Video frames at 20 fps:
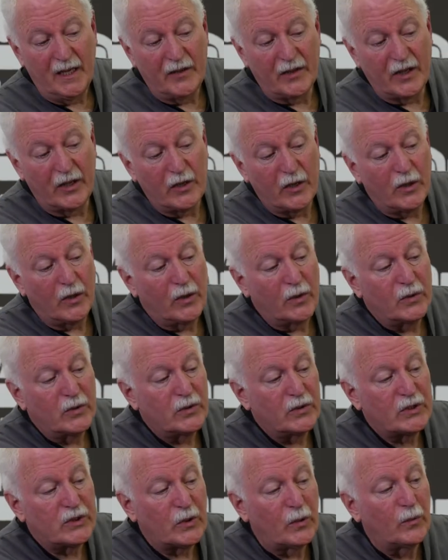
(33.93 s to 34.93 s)

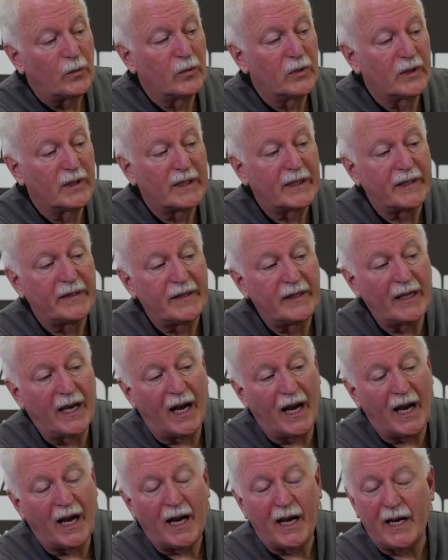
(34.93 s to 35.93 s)
nose, we'll look at the
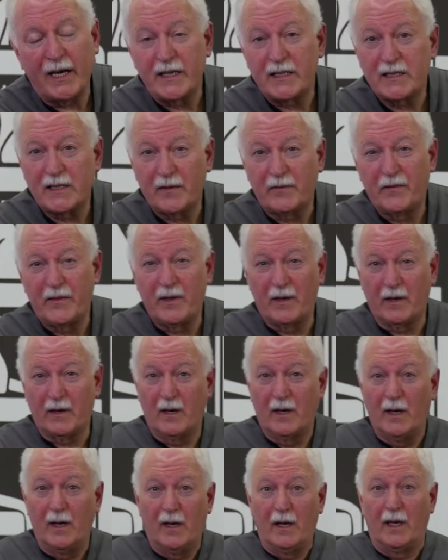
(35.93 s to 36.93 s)
eyes, if
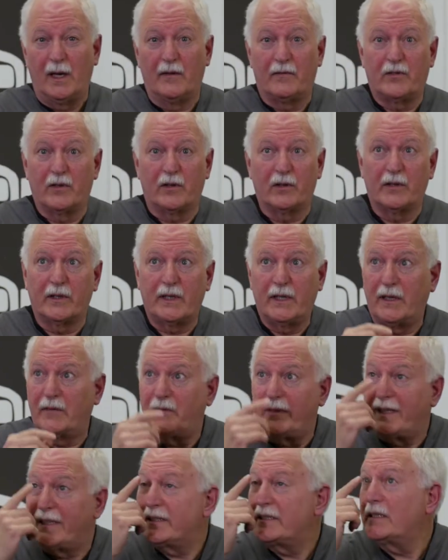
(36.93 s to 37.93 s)
they're looking.
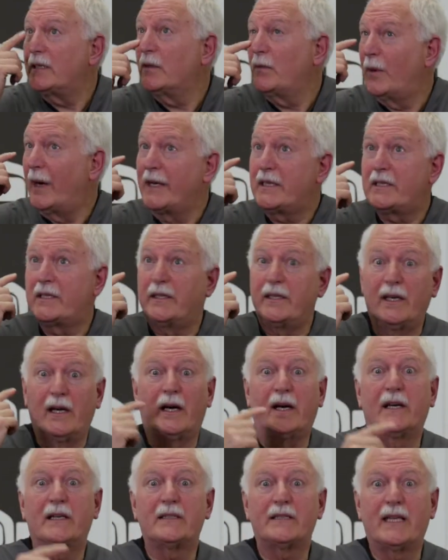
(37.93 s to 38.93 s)
If we can see the whites of the
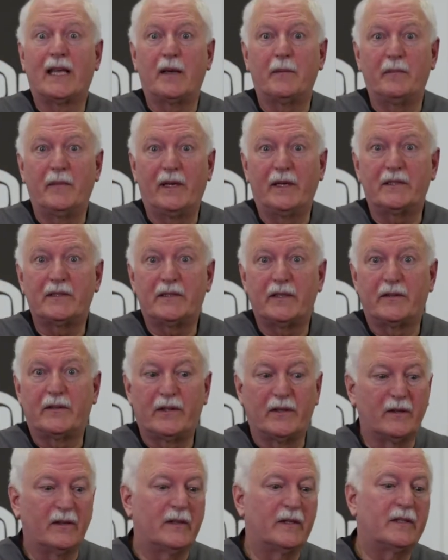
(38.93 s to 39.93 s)
eyes, that means that
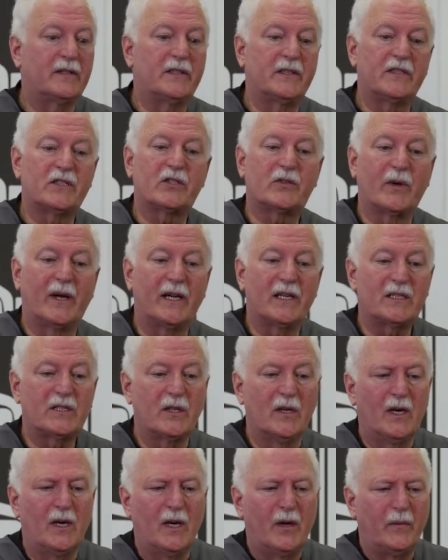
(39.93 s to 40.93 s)
they're in distress.
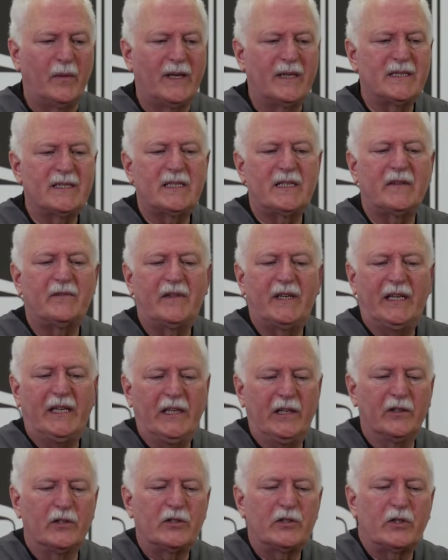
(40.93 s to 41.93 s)
We can see if the
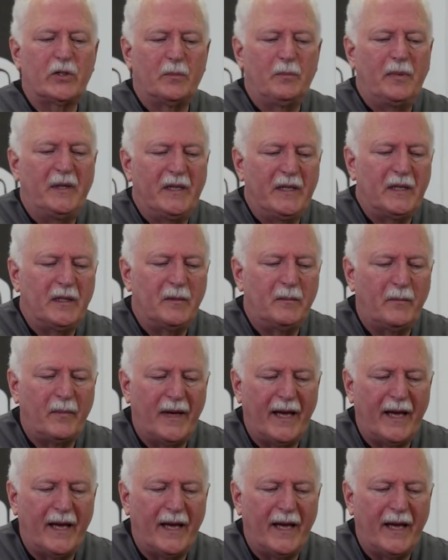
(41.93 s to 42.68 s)
ears are pinned